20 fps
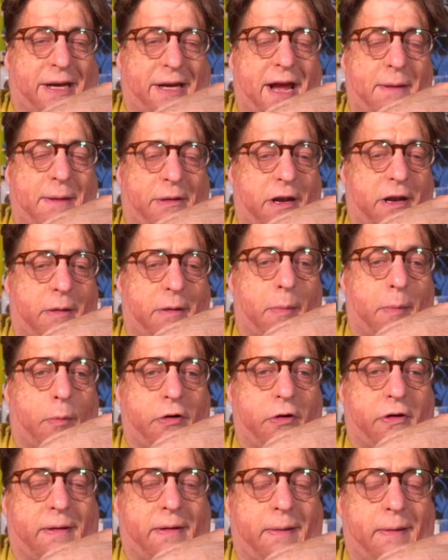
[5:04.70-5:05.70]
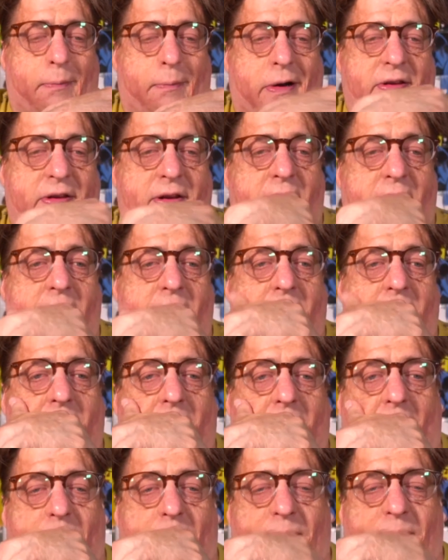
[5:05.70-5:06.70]
became a little bit more deliberate.
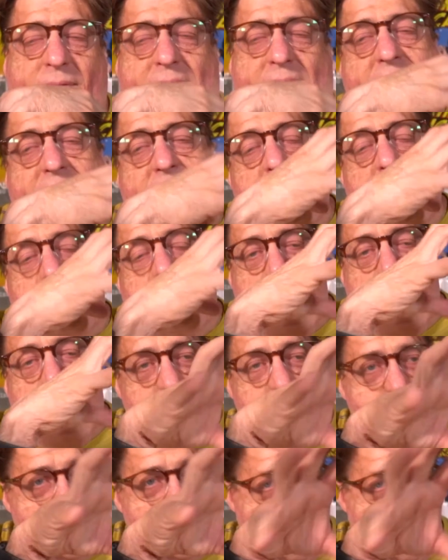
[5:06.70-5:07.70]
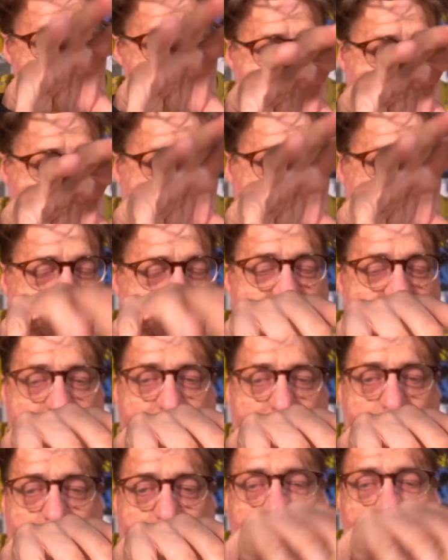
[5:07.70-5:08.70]
There are changes from the
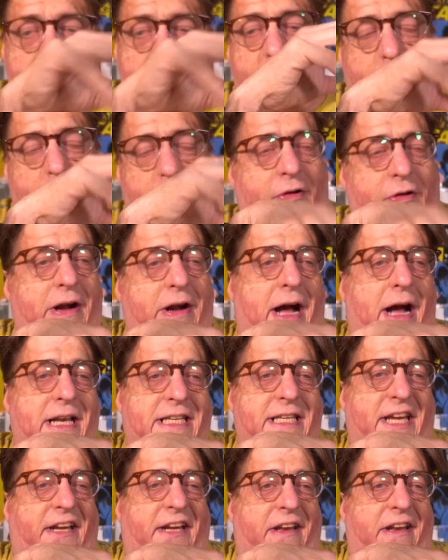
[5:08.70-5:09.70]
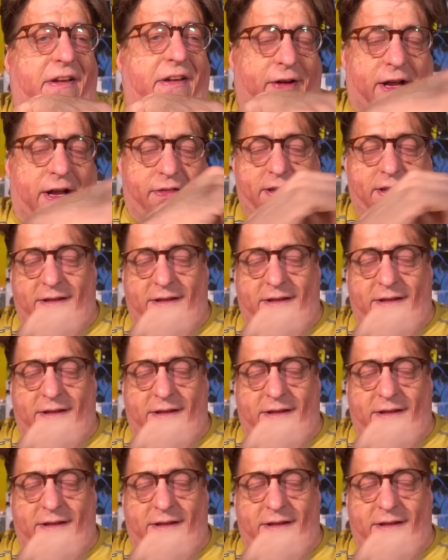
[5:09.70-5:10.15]
comic book, but they're not significant.